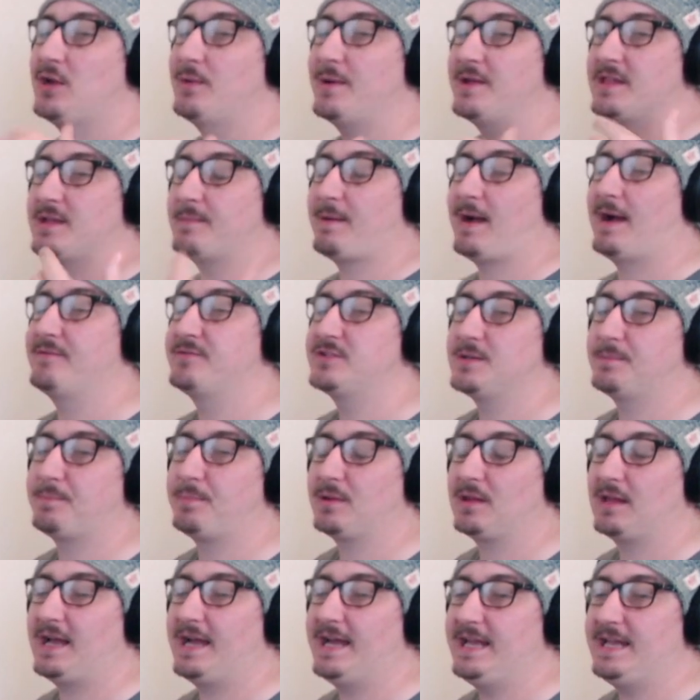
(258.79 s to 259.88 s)
you end up having to
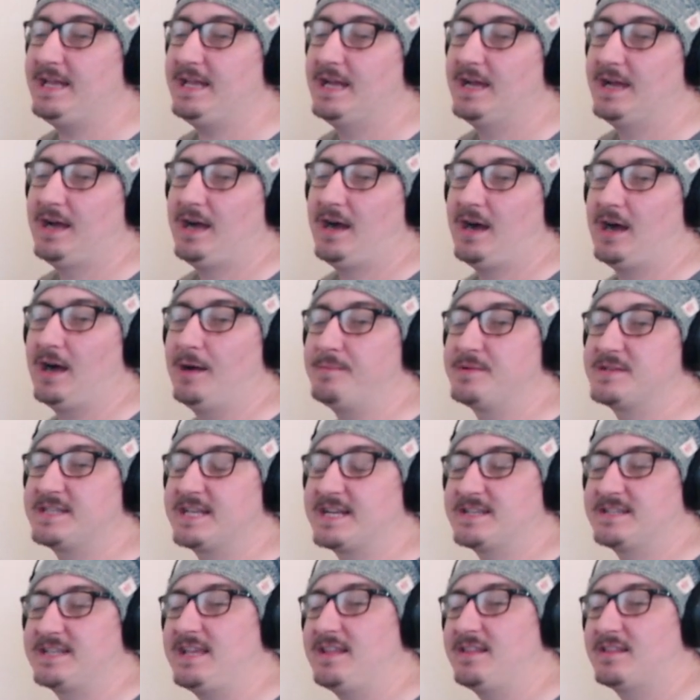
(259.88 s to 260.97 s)
play
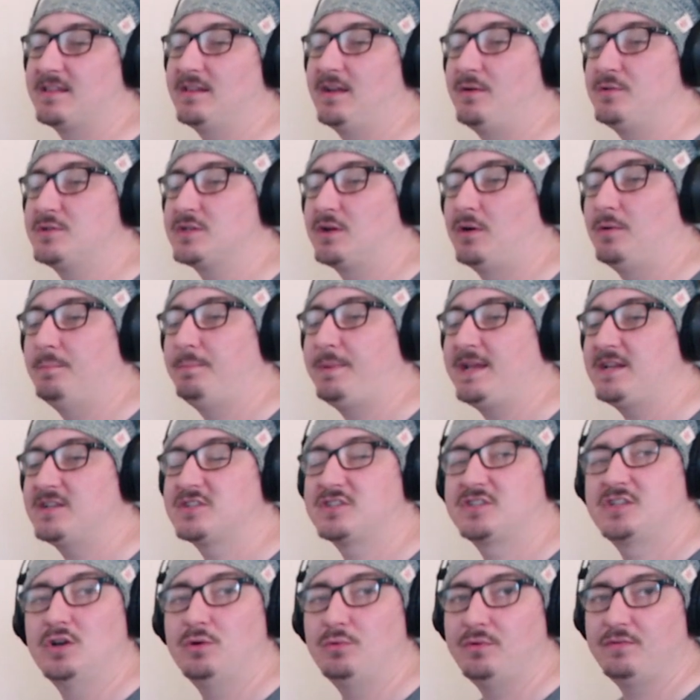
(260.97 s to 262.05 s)
16th notes on beats
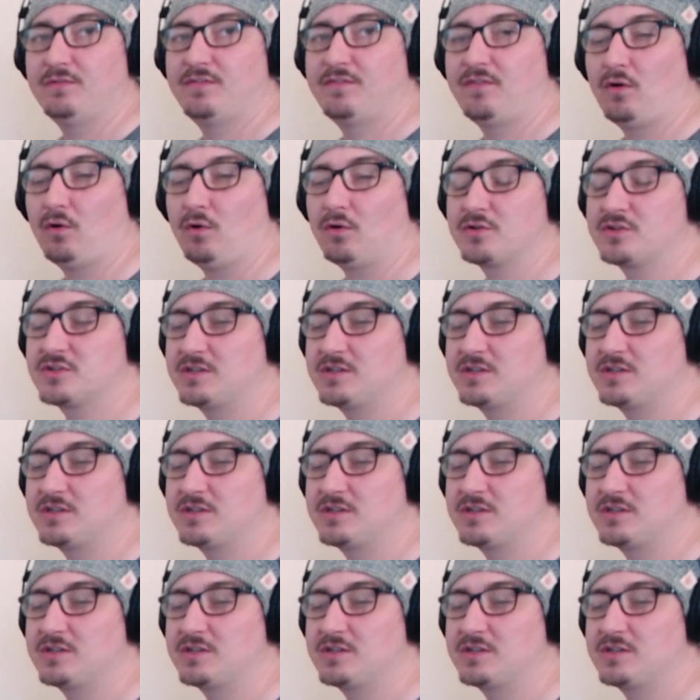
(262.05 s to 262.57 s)
2 and 4.